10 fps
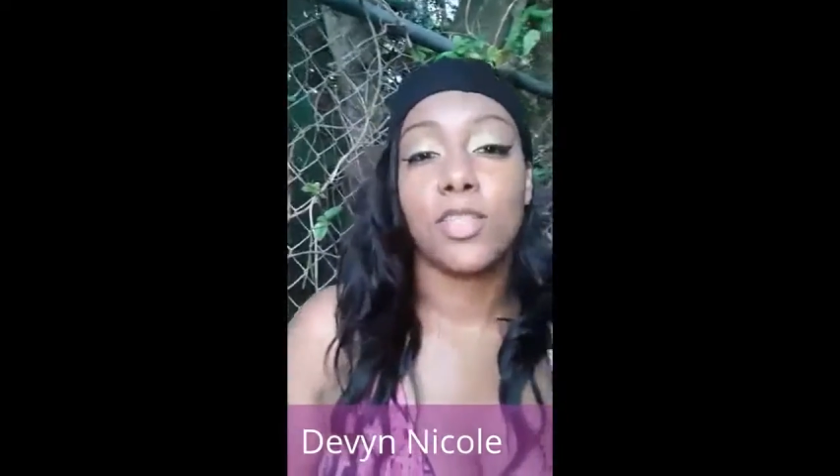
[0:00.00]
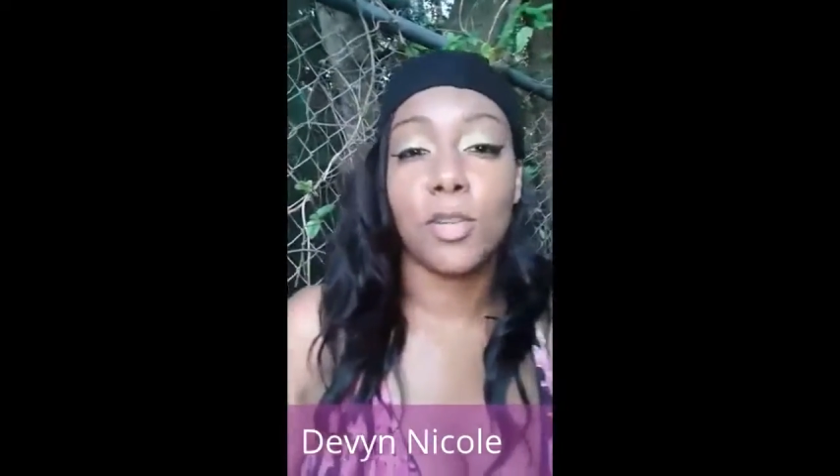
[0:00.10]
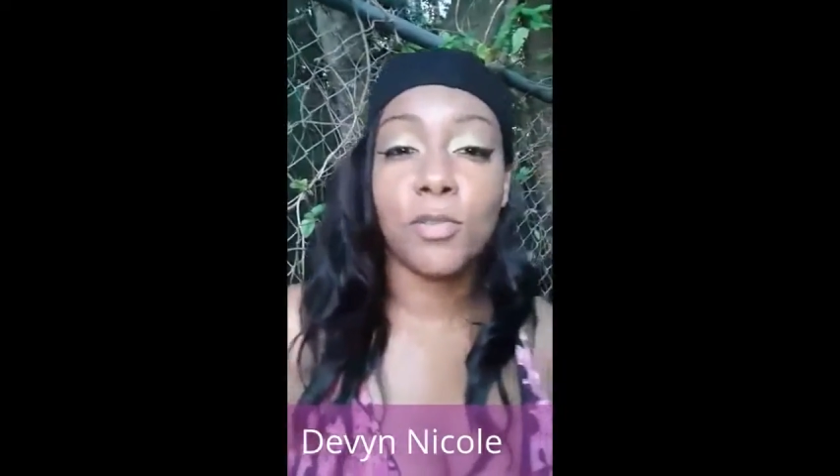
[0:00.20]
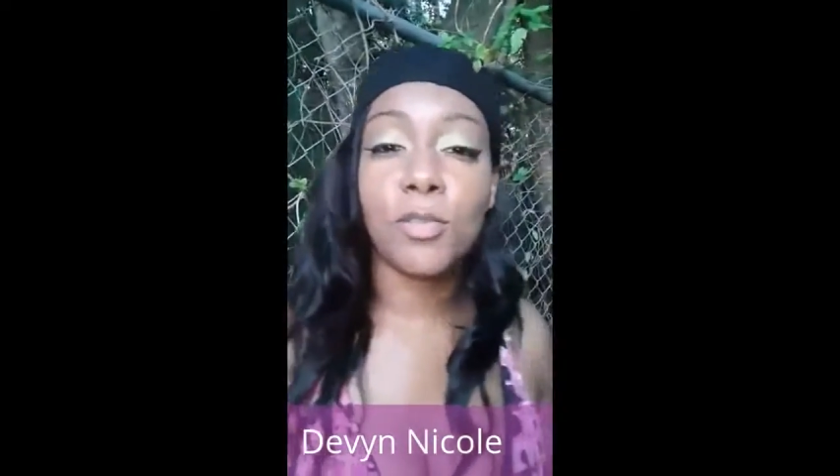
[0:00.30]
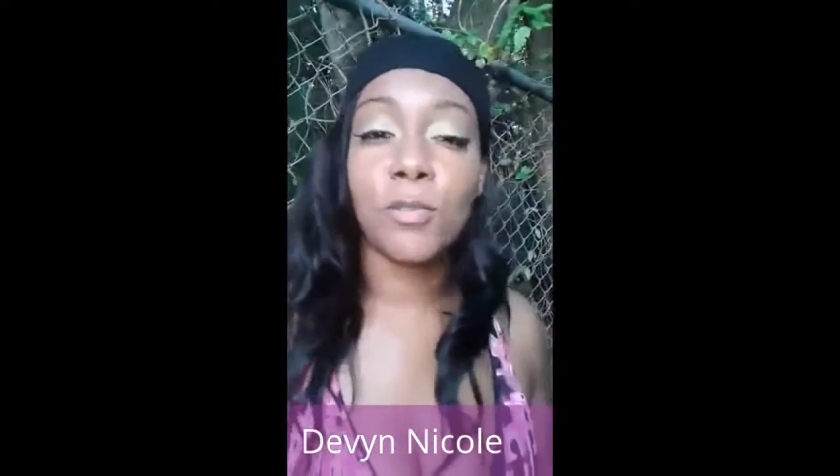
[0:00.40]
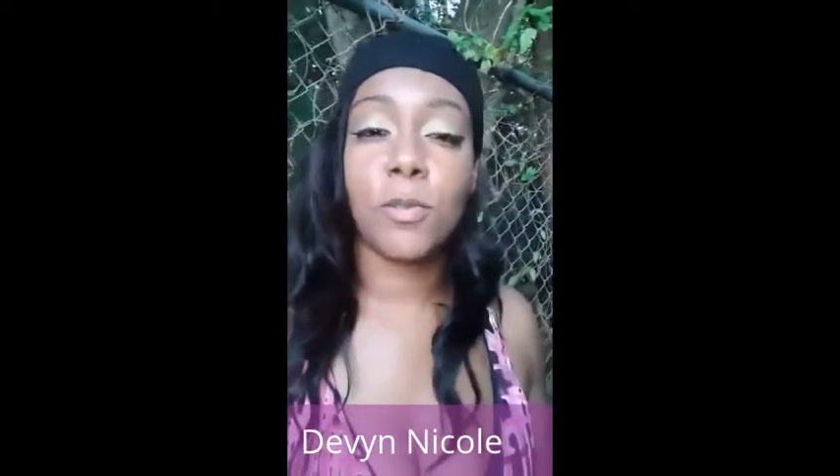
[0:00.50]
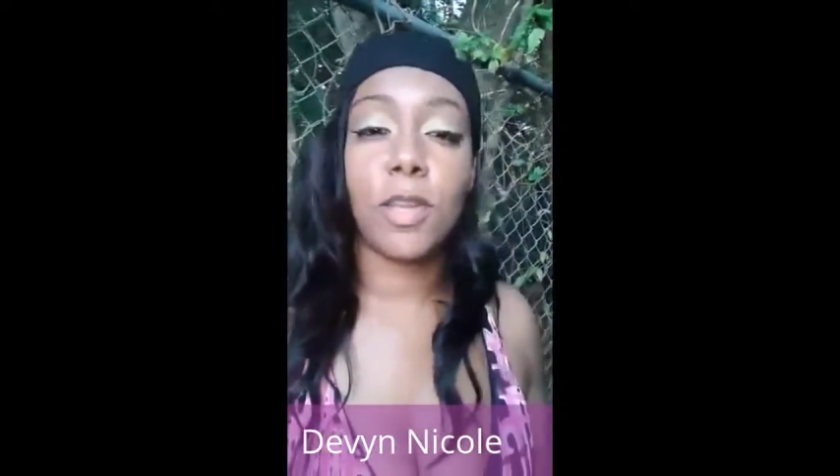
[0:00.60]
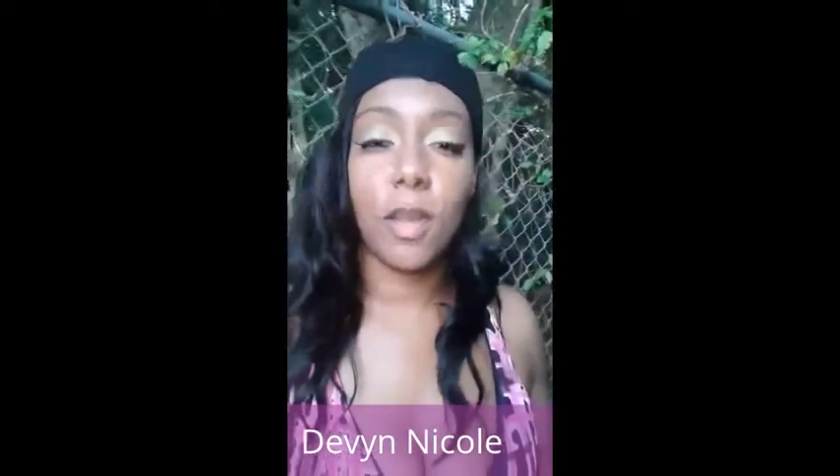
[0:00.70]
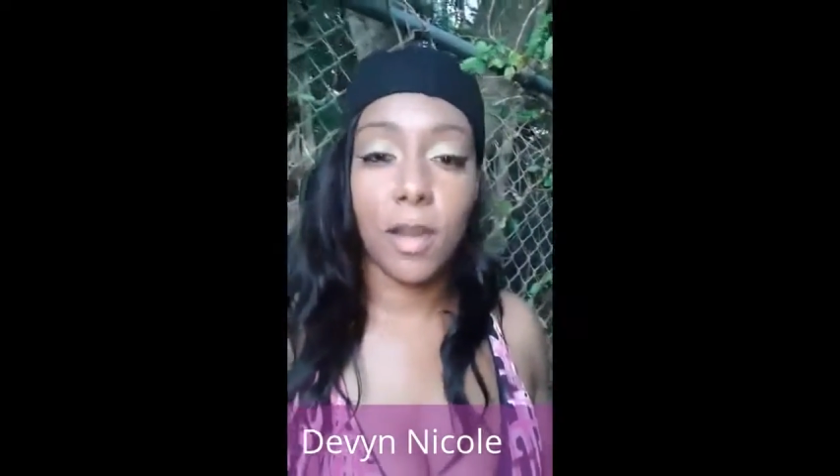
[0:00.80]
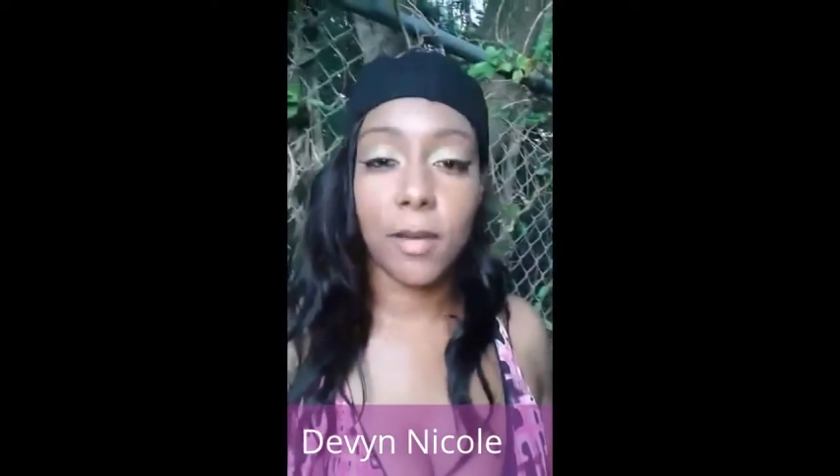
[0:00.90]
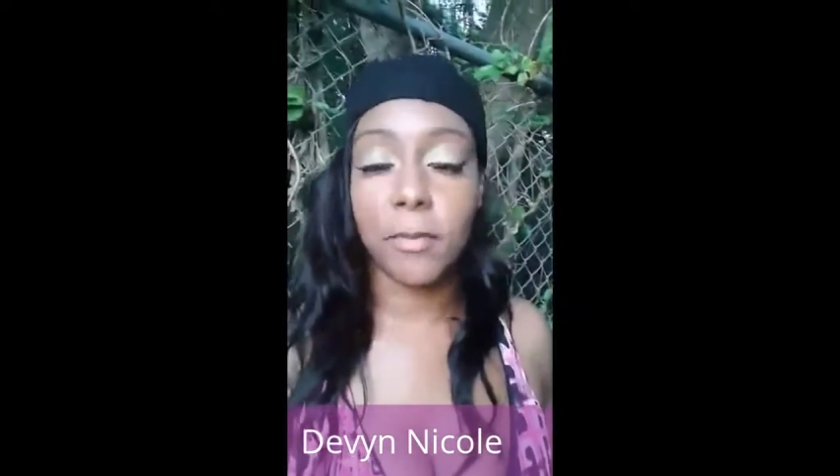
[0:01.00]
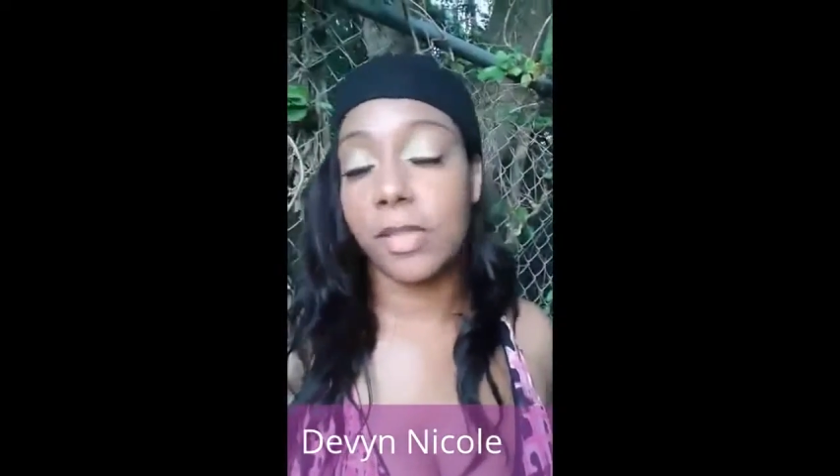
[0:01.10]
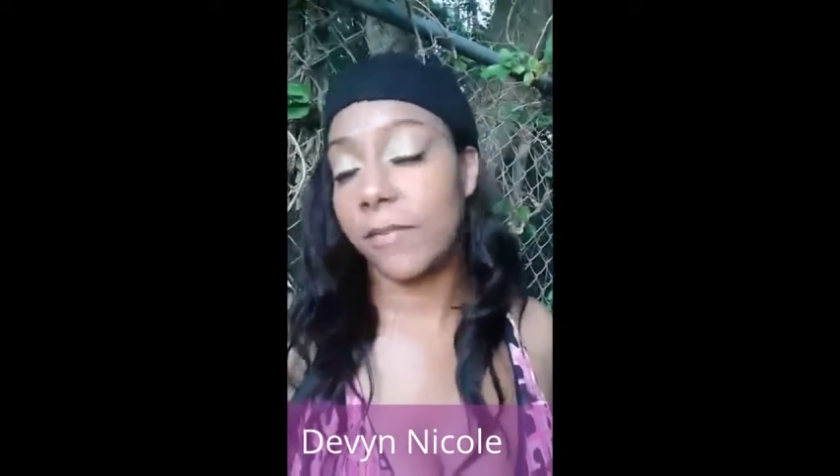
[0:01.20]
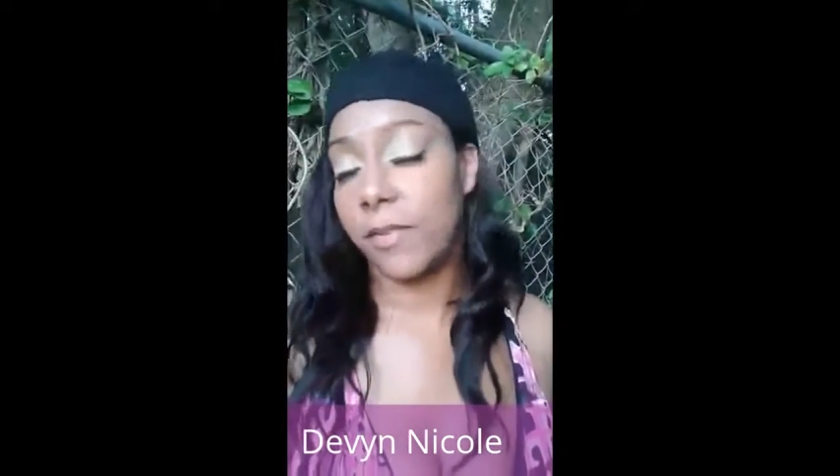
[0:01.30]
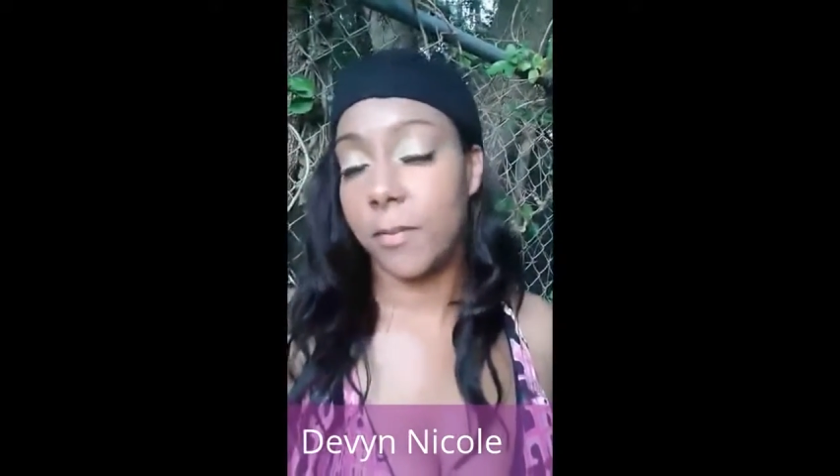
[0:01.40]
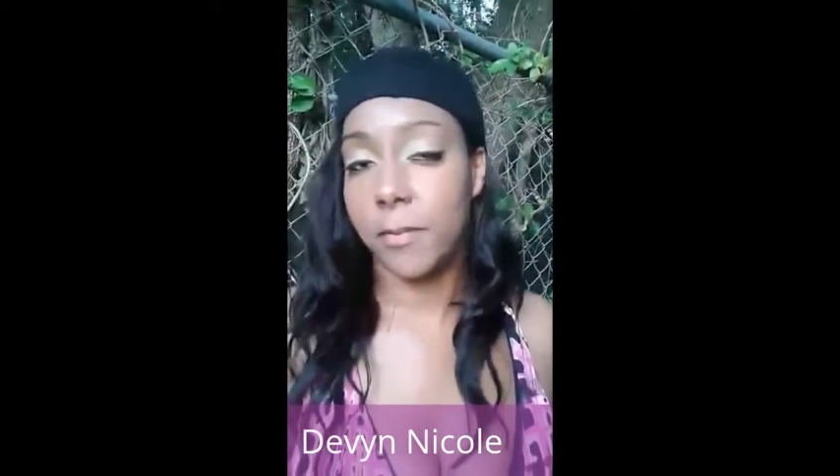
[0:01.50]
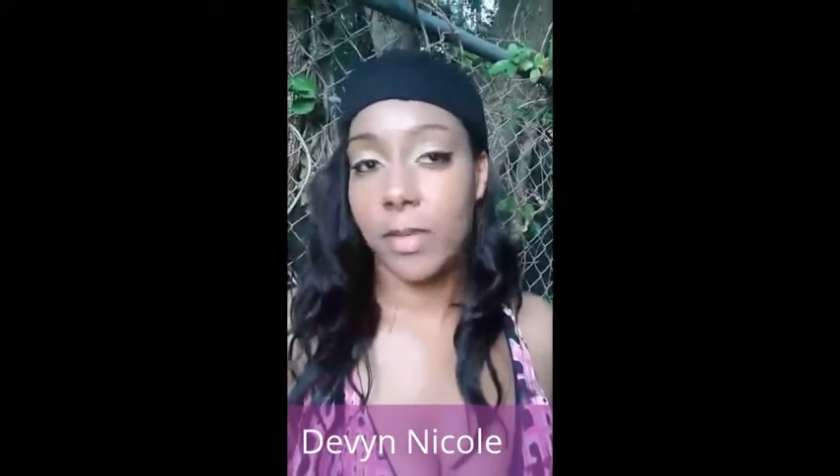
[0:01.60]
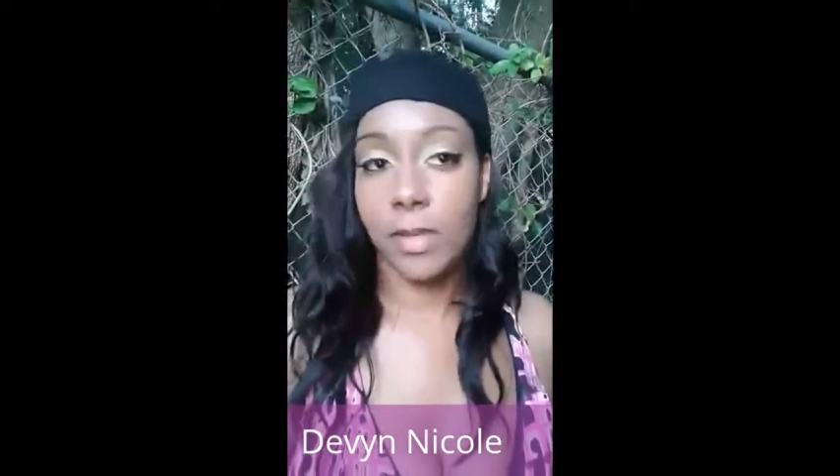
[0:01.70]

shows you who they are, believe them.